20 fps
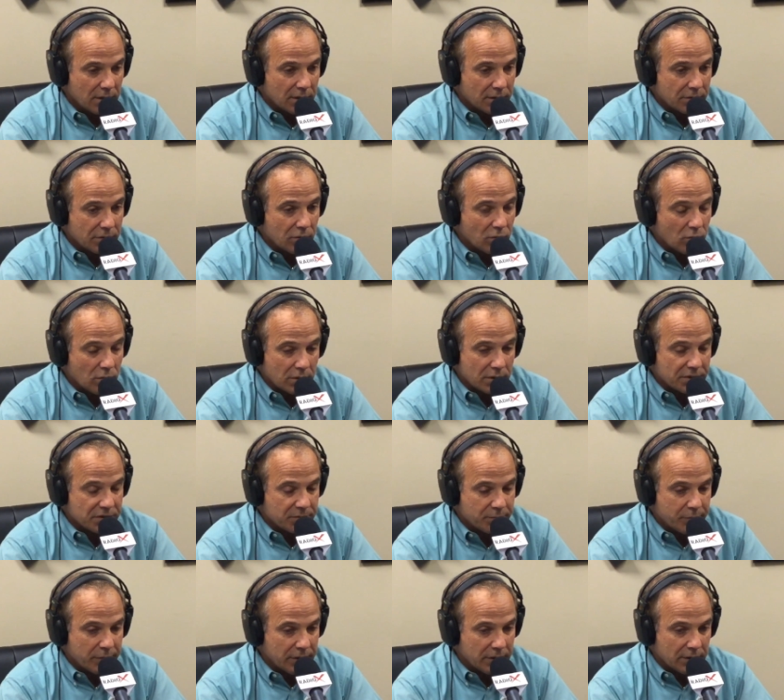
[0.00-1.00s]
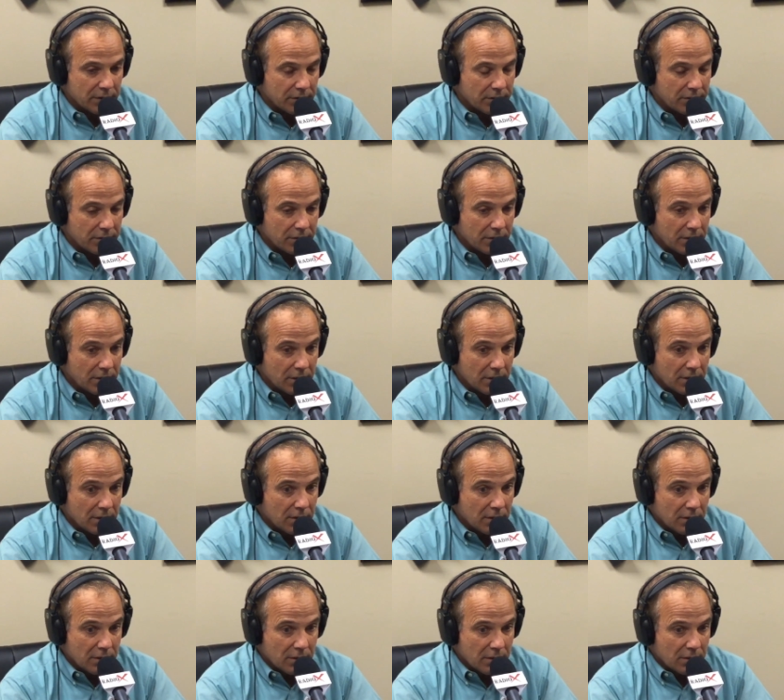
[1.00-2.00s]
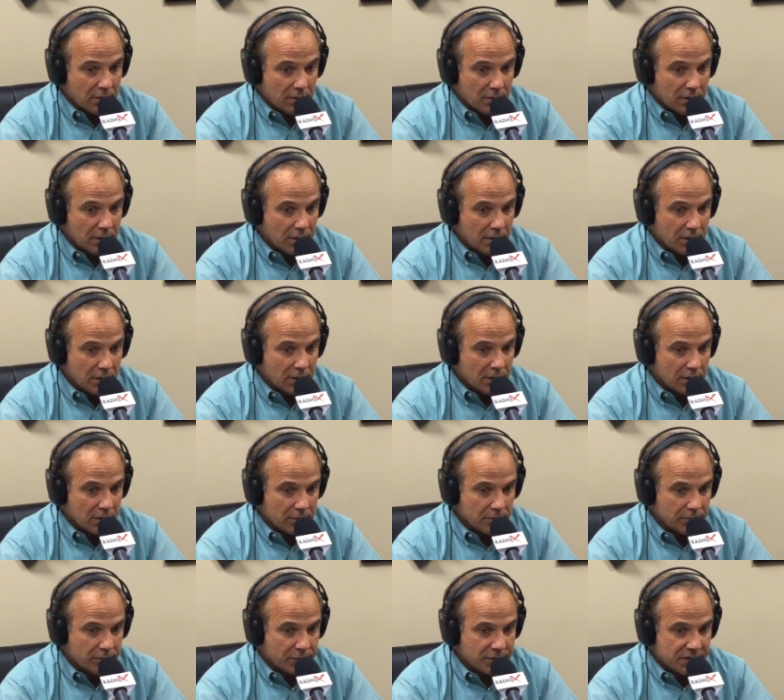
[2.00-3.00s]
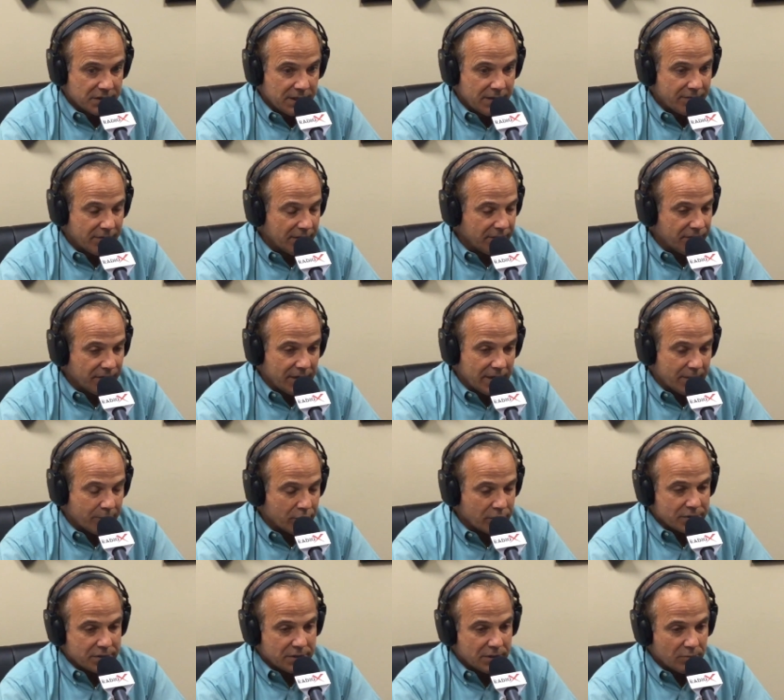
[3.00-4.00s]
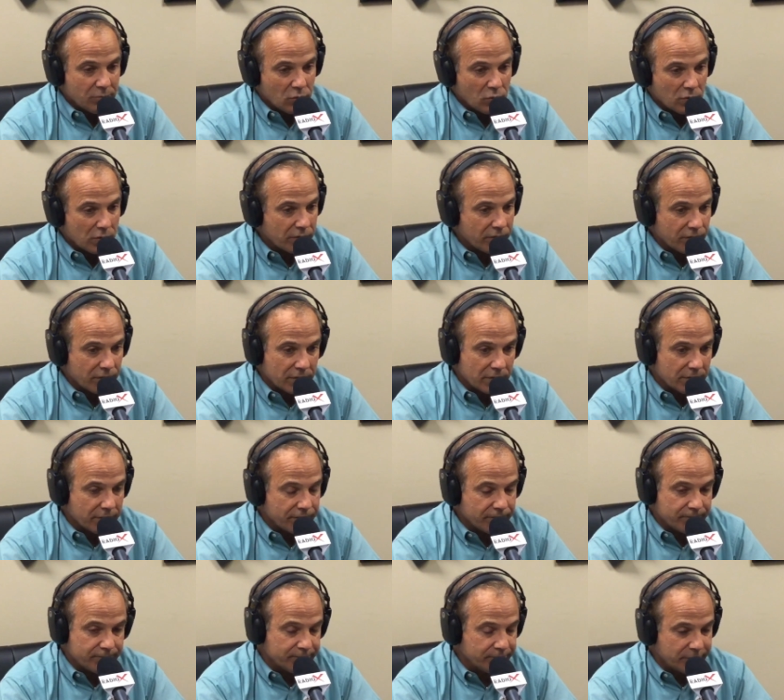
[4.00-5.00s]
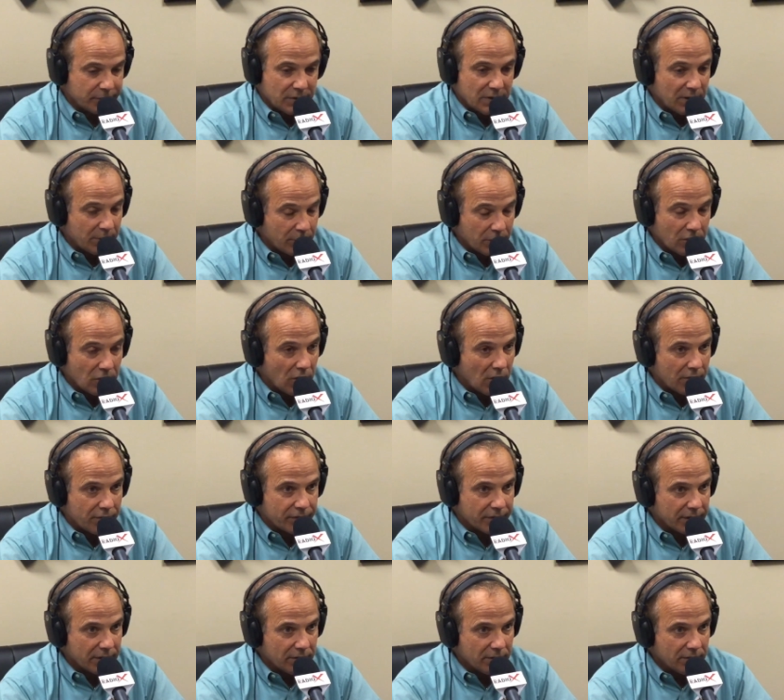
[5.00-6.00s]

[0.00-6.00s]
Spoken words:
to spend 75% more for a cup of coffee?